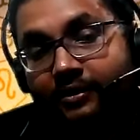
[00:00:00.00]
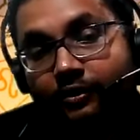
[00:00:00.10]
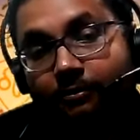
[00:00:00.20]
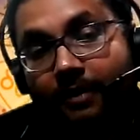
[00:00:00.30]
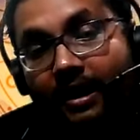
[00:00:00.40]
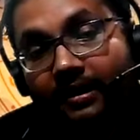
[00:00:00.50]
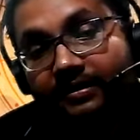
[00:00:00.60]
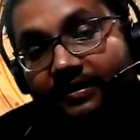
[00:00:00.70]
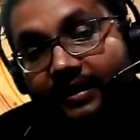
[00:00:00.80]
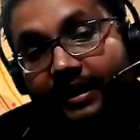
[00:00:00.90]
so
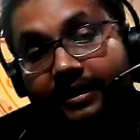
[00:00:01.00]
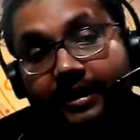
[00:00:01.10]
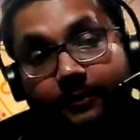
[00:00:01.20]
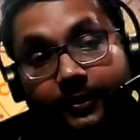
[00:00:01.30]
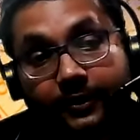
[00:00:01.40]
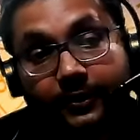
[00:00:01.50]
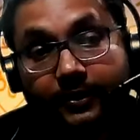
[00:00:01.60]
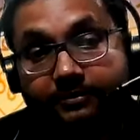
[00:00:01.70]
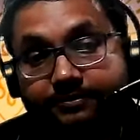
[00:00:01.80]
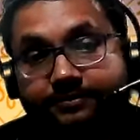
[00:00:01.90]
Mars in
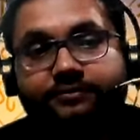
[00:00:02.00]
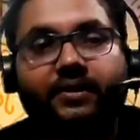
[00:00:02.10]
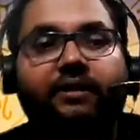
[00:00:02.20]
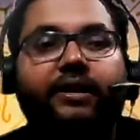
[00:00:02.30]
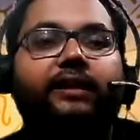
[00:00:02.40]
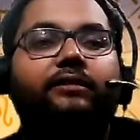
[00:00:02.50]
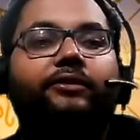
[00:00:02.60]
Capricorn, right?